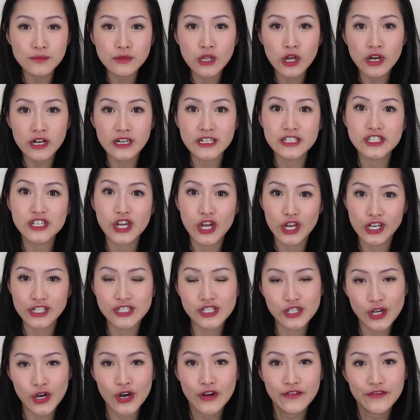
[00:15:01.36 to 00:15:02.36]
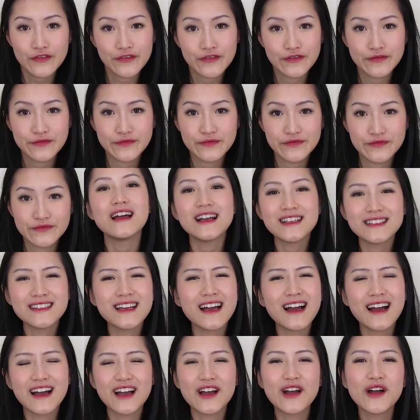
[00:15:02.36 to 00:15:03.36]
ad blocker turned off.
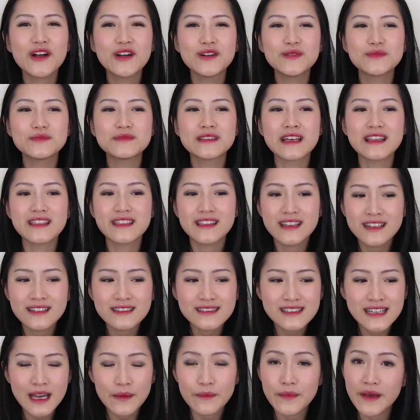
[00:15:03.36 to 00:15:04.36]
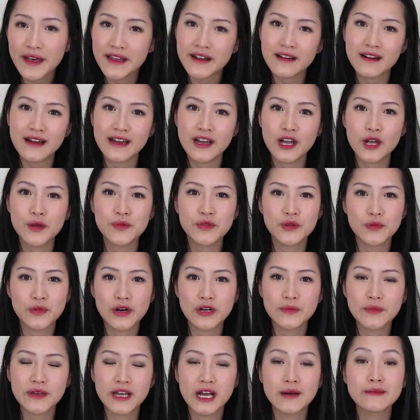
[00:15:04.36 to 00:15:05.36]
And yeah, I hope that things get better. I hope the
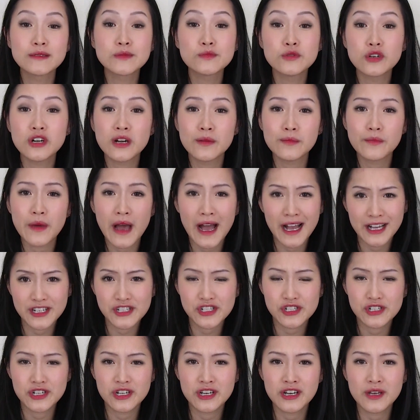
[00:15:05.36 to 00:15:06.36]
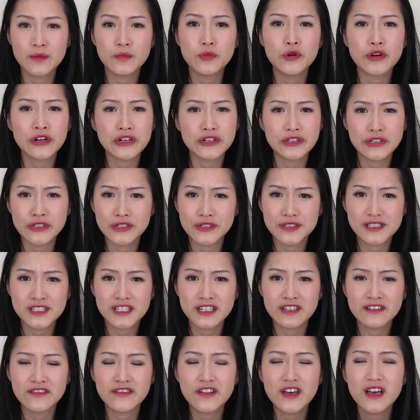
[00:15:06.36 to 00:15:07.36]
world becomes more compassionate, more
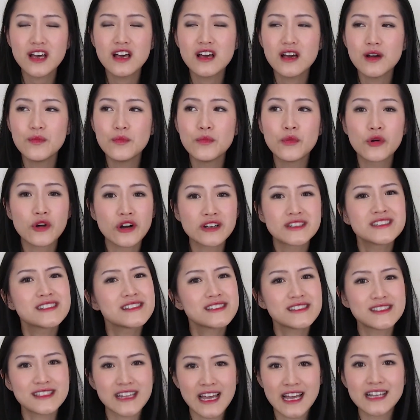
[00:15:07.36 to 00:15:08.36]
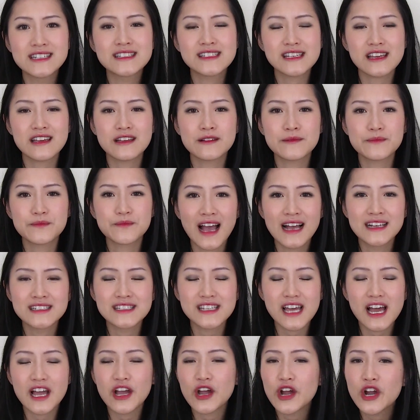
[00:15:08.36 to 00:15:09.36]
inclusive, more understanding.
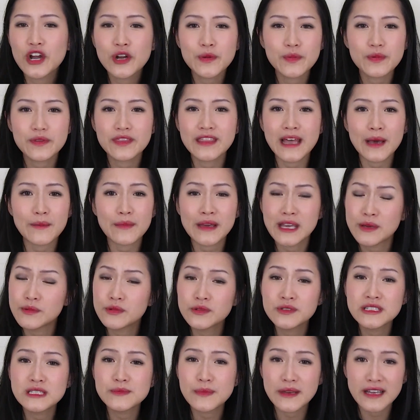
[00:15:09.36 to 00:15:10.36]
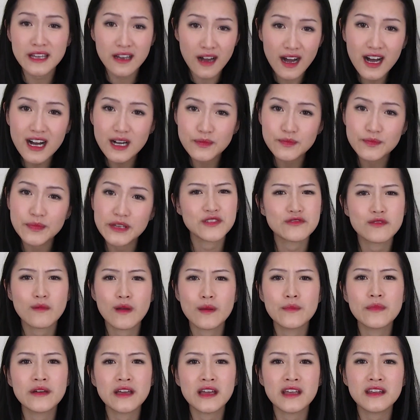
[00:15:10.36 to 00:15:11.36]
And I hope that people speak up, because
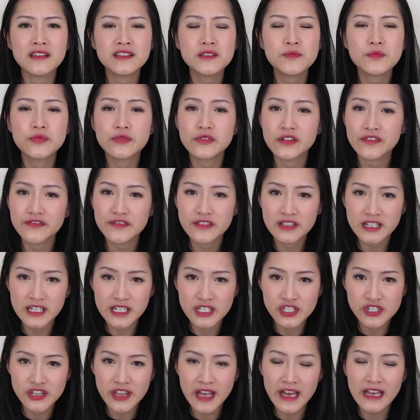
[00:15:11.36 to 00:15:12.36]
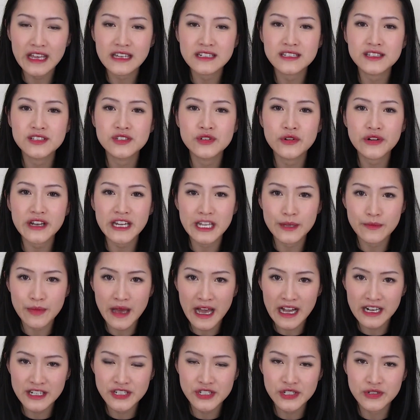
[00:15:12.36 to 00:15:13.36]
remember, it is a privilege that it does not
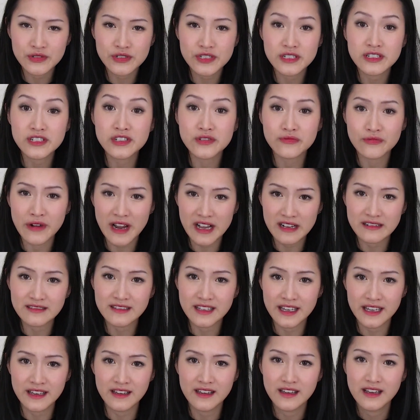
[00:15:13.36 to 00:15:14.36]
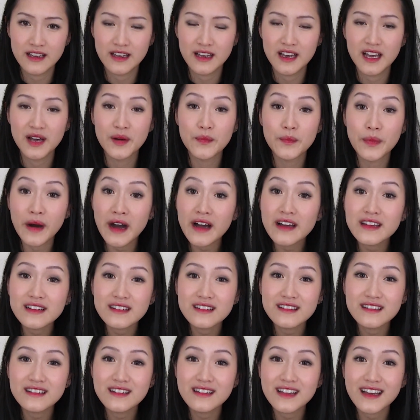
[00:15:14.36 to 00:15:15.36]
impact you directly,
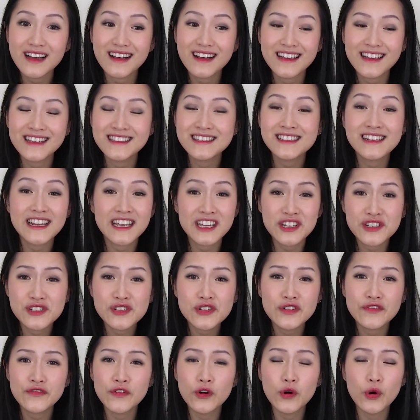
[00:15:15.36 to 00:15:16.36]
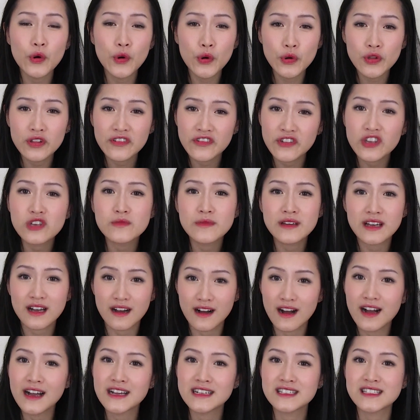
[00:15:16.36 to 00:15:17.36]
but it's an issue for all of
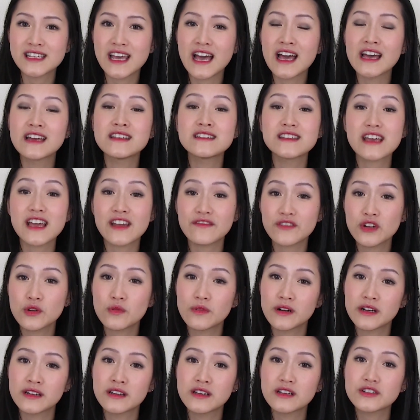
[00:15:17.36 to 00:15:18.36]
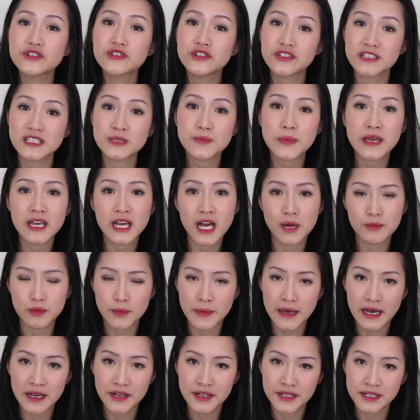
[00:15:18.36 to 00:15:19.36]
humankind, and everyone should speak
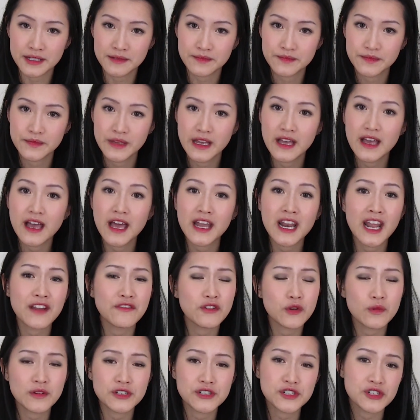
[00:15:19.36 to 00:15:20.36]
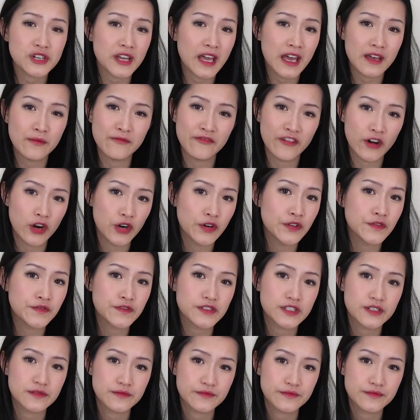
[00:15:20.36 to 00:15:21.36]
up about it, and everyone should get
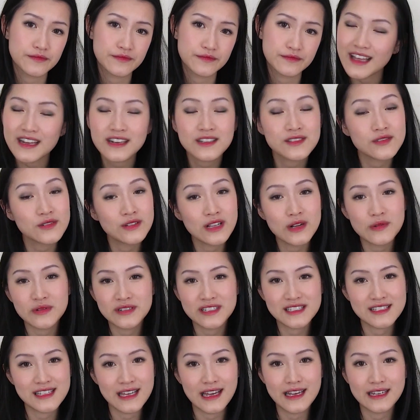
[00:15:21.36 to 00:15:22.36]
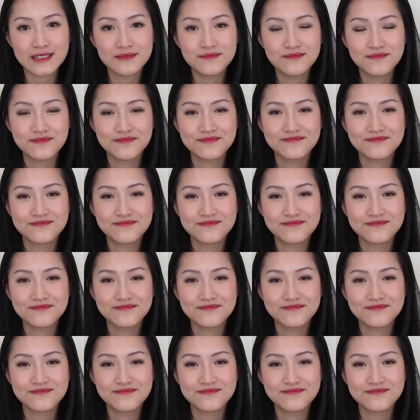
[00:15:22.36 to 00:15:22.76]
involved. And that is all I want to say.